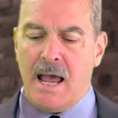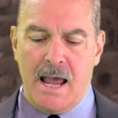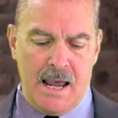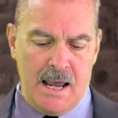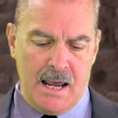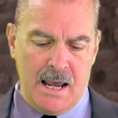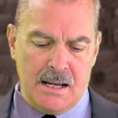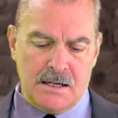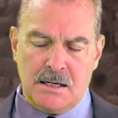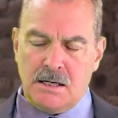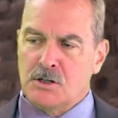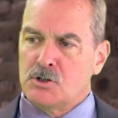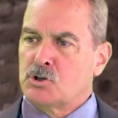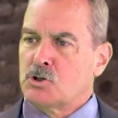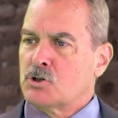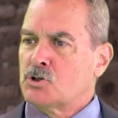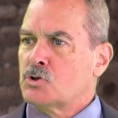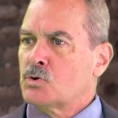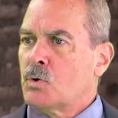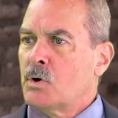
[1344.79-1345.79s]
and he's
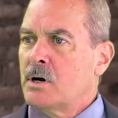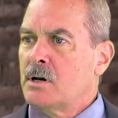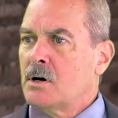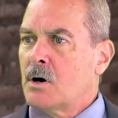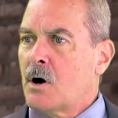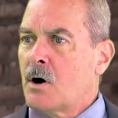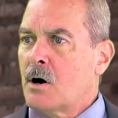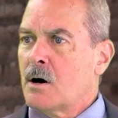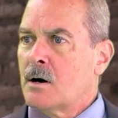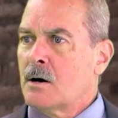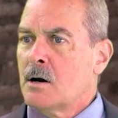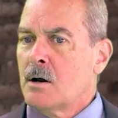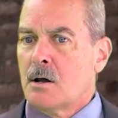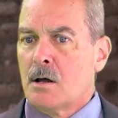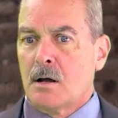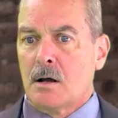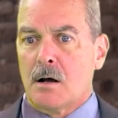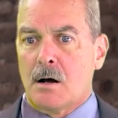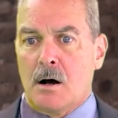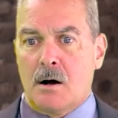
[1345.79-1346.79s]
destroying
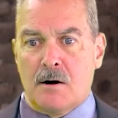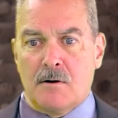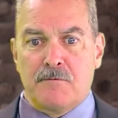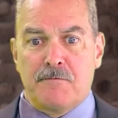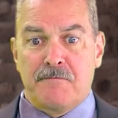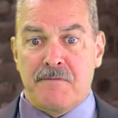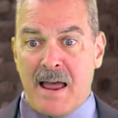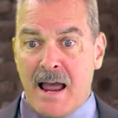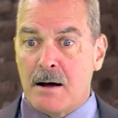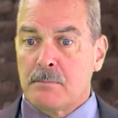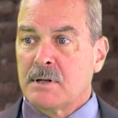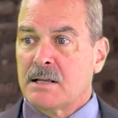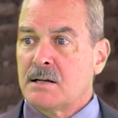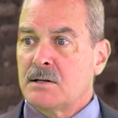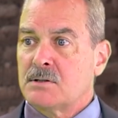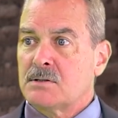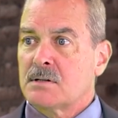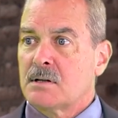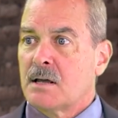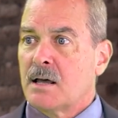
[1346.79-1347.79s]
our
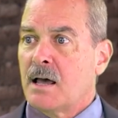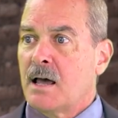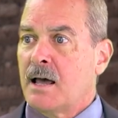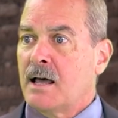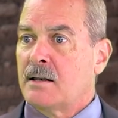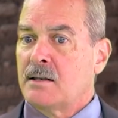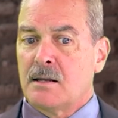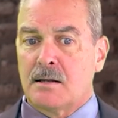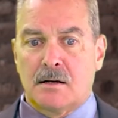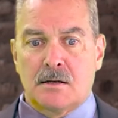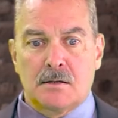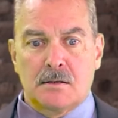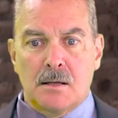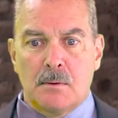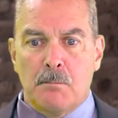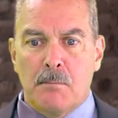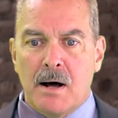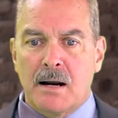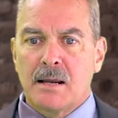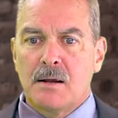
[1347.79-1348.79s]
families and the
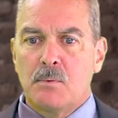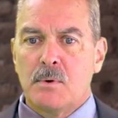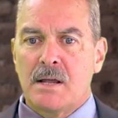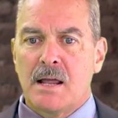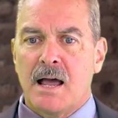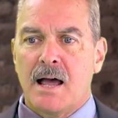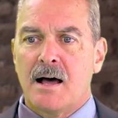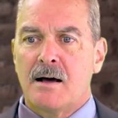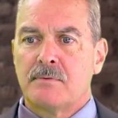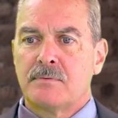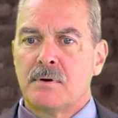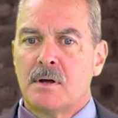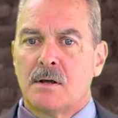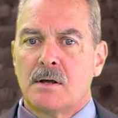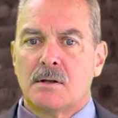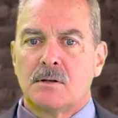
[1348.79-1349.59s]
money we have